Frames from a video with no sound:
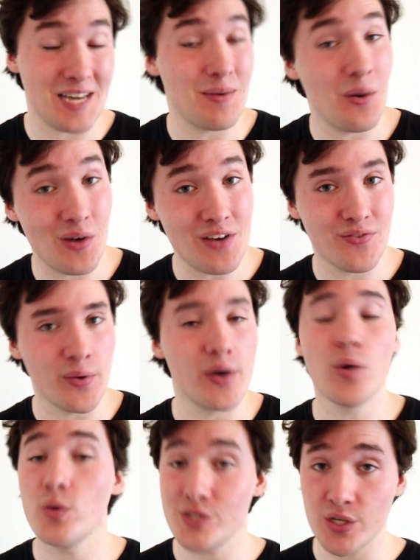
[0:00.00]
to take my word
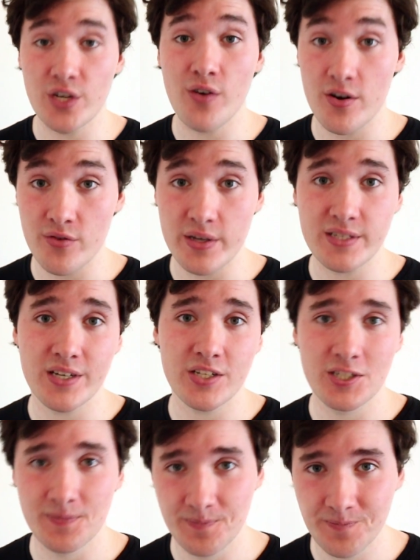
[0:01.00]
for it, or do your own
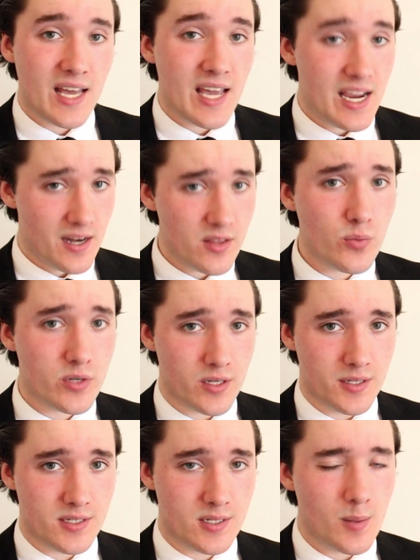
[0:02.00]
research. In other
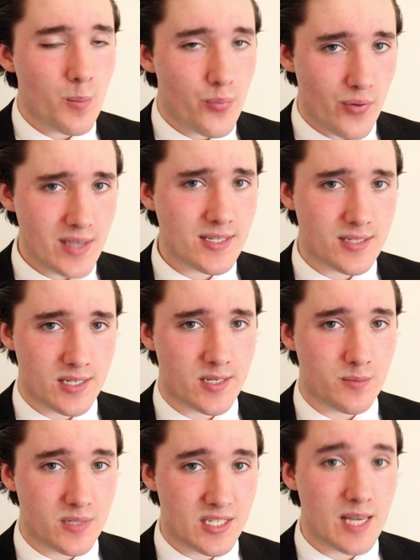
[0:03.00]
words,
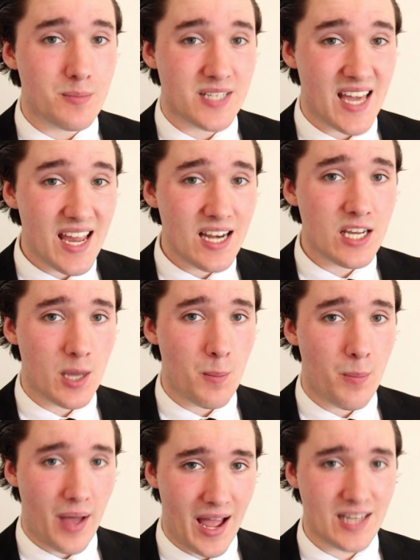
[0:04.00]
presentism seems
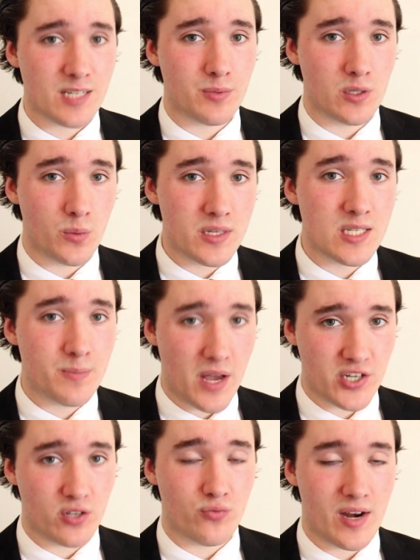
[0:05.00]
incompatible with
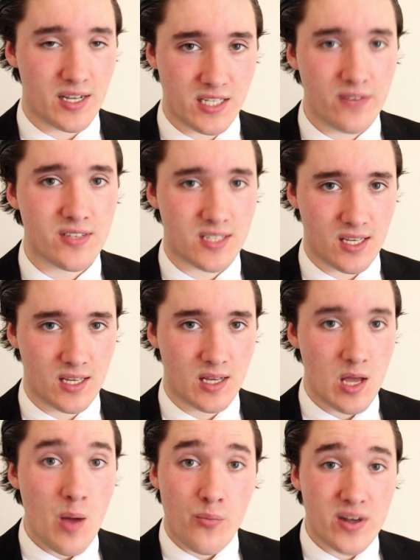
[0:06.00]
special relativity.
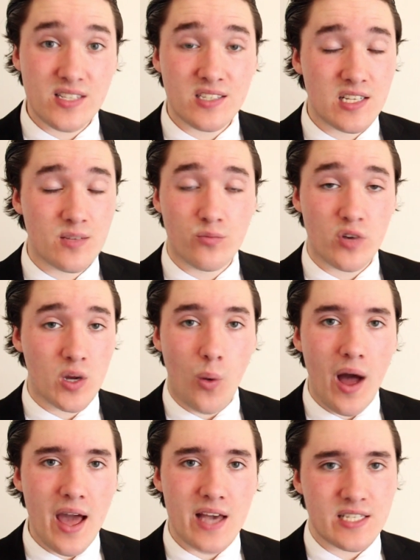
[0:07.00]
Presentism
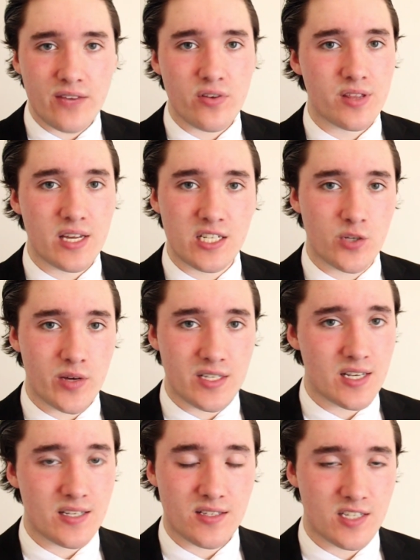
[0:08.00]
requires everything to
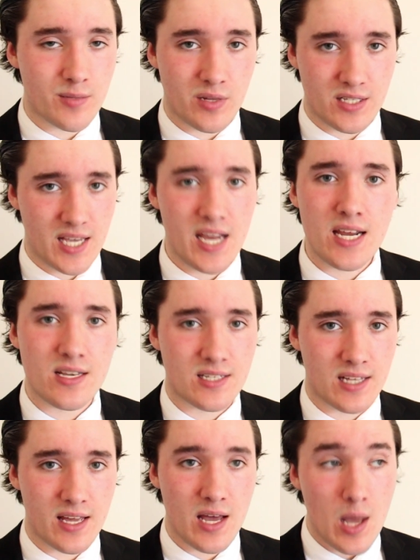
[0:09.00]
exist
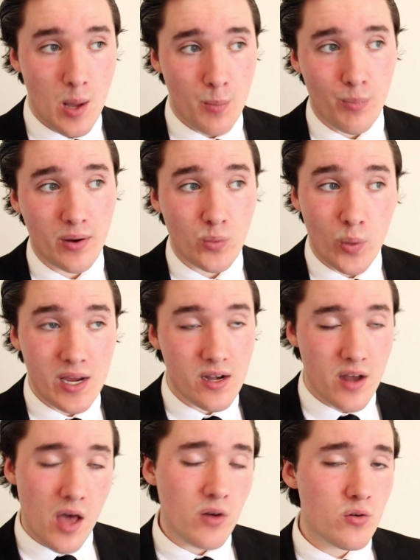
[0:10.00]
simultaneously, but we
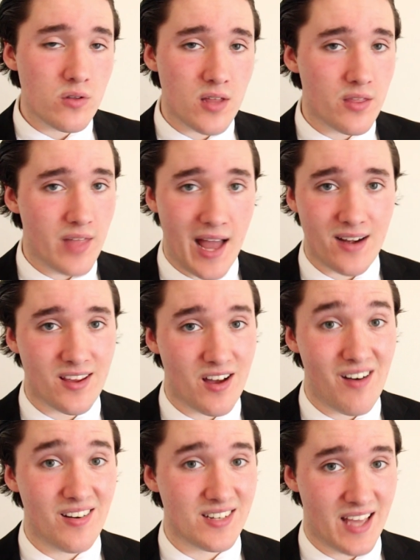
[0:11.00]
know that that can't